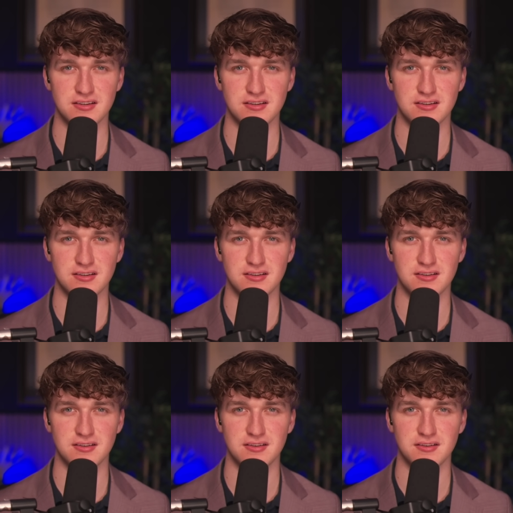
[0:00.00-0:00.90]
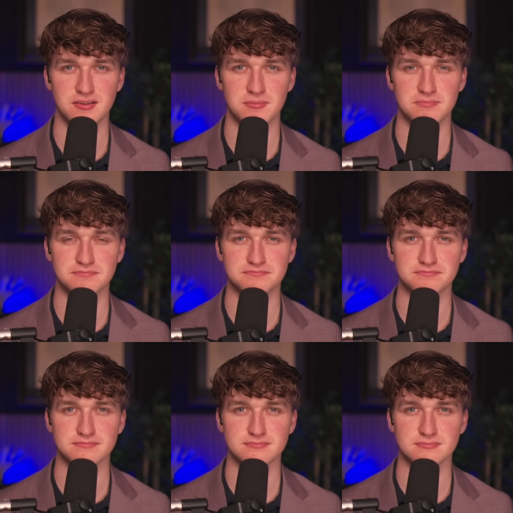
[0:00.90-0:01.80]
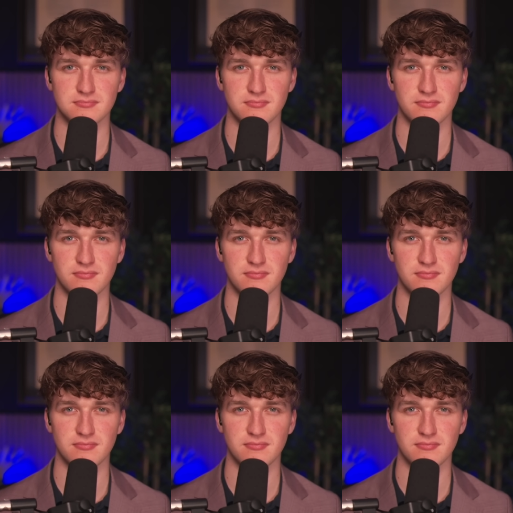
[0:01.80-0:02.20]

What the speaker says: Nothing is said.